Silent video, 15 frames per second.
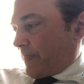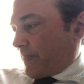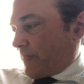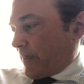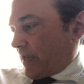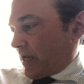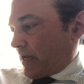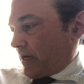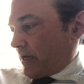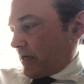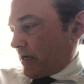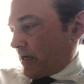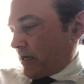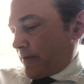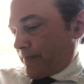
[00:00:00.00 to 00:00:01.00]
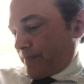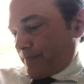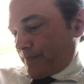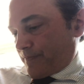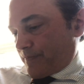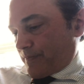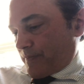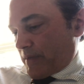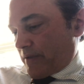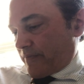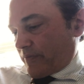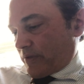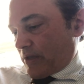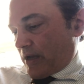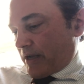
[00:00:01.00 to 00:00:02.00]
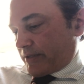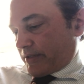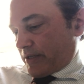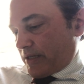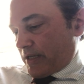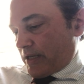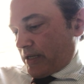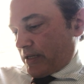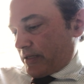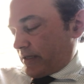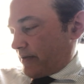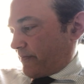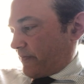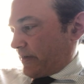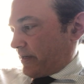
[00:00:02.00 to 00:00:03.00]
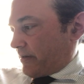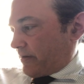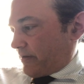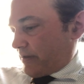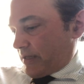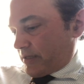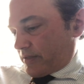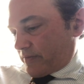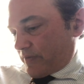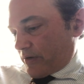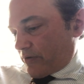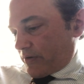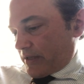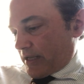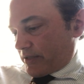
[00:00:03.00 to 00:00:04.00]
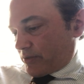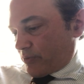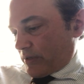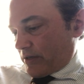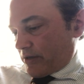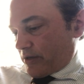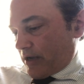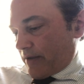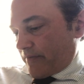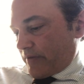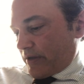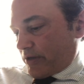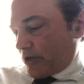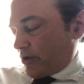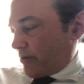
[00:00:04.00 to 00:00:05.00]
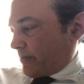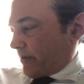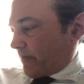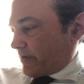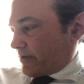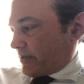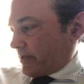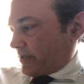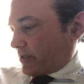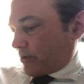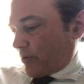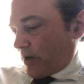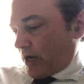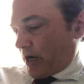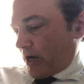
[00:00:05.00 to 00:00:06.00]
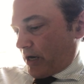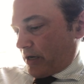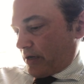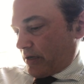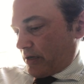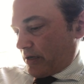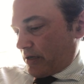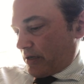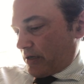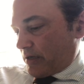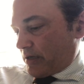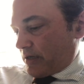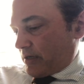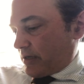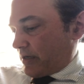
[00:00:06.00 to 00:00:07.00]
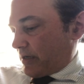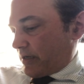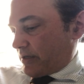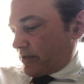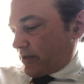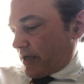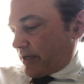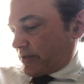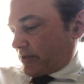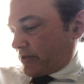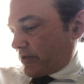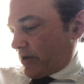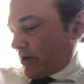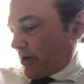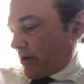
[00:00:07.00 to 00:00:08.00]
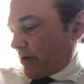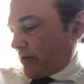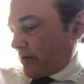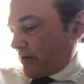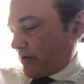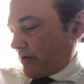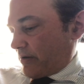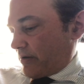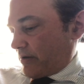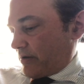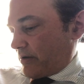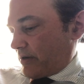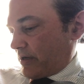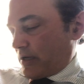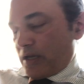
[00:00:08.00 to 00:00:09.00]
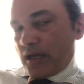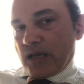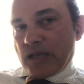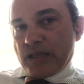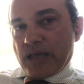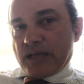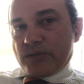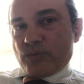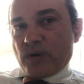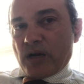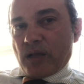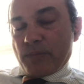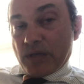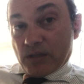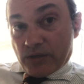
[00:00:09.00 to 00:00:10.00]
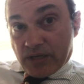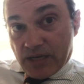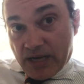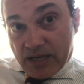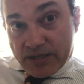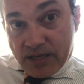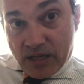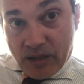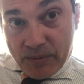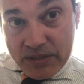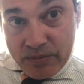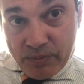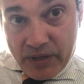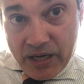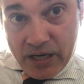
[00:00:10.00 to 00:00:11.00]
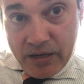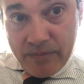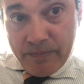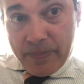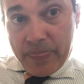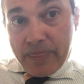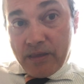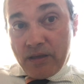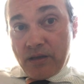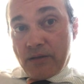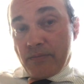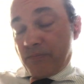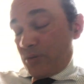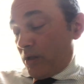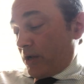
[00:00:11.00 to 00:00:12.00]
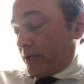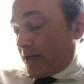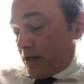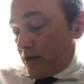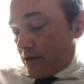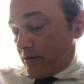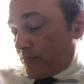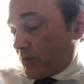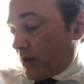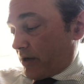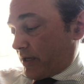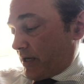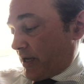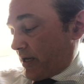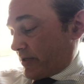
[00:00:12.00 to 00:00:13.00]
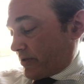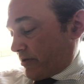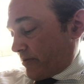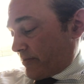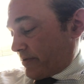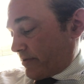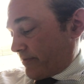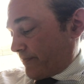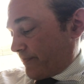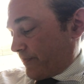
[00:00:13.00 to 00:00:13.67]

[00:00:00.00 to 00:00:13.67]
then and velocity V, that's when you got V cubed over C squared is like so. That's what I'll be looking at to help explain Planck and angstroms.